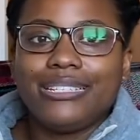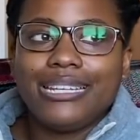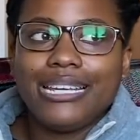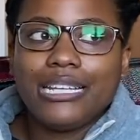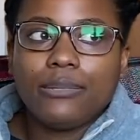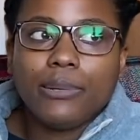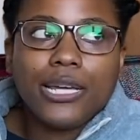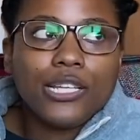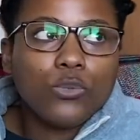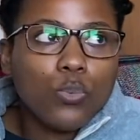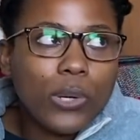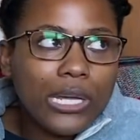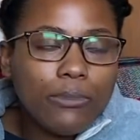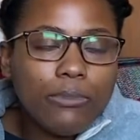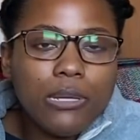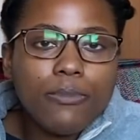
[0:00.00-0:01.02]
things because
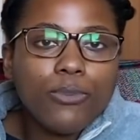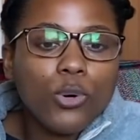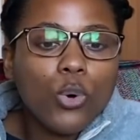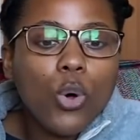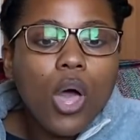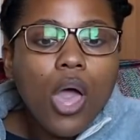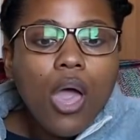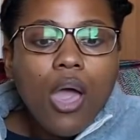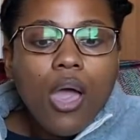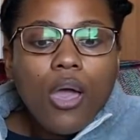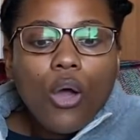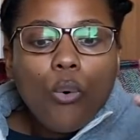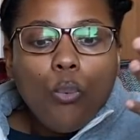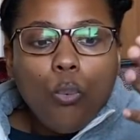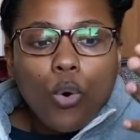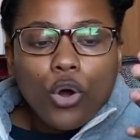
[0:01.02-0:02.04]
white people
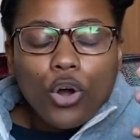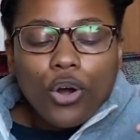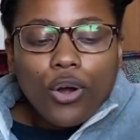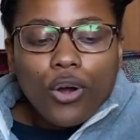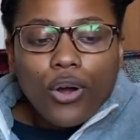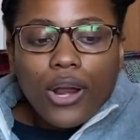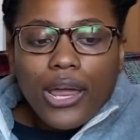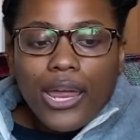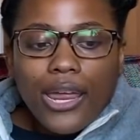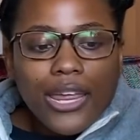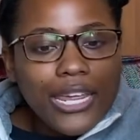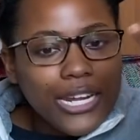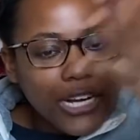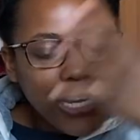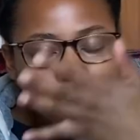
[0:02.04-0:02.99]
were in